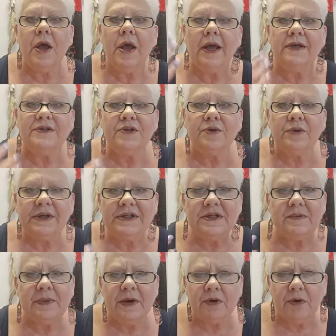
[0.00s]
It's so easy
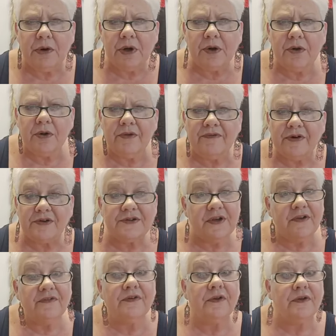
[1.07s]
to be critical of
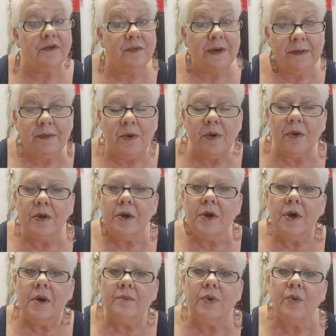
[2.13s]
ourselves and other people,
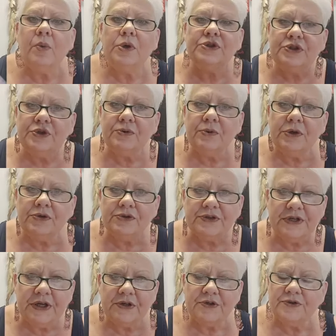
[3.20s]
but once you
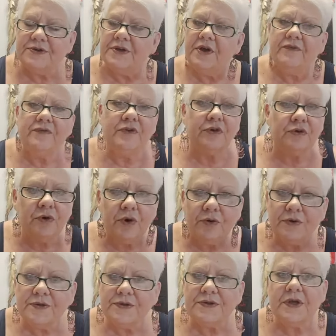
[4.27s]
understand yourself and you know
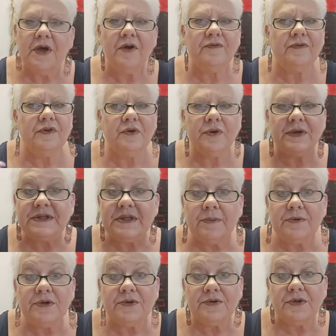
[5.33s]
yourself and you
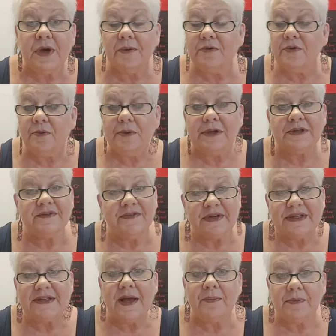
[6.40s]
come to a place of
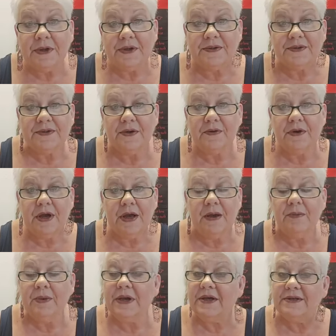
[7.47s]
acceptance, okay,
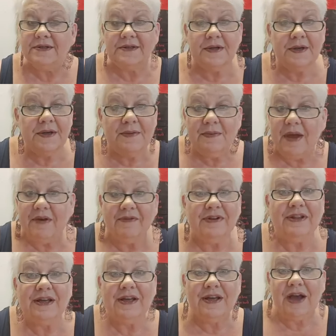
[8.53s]
because
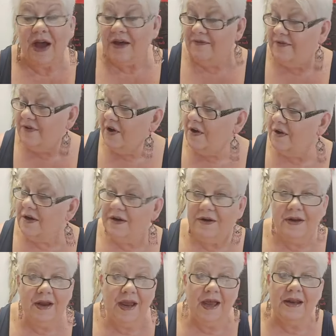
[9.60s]
Everything I've done
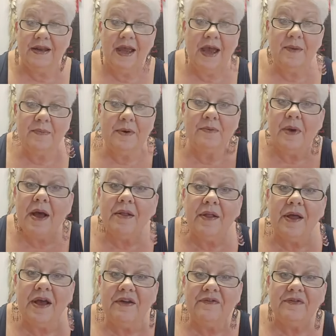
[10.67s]
and had it happen in my
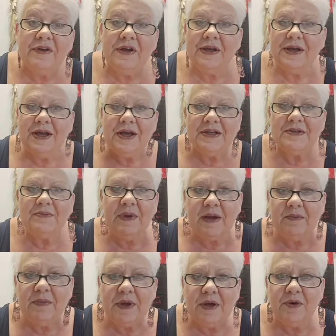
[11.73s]
life has
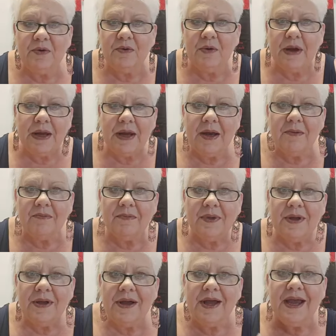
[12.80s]
made me who I am.
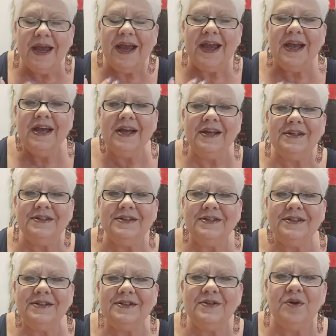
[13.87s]
And
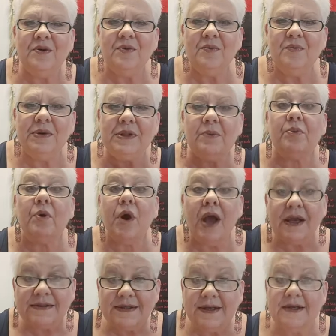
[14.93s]
so, but the
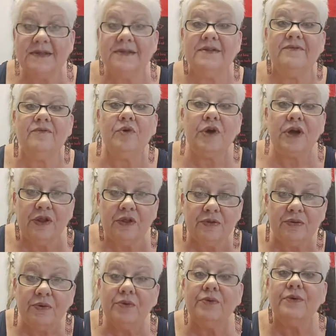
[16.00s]
process of working
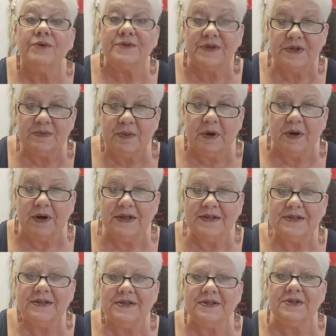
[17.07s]
through those
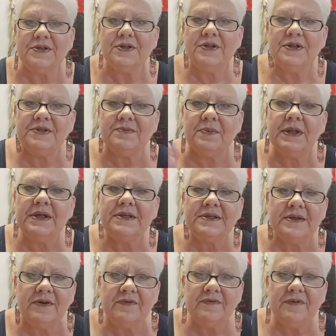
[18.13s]
experiences to this
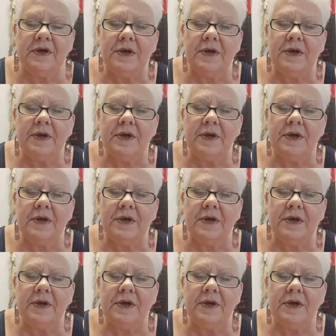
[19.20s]
place of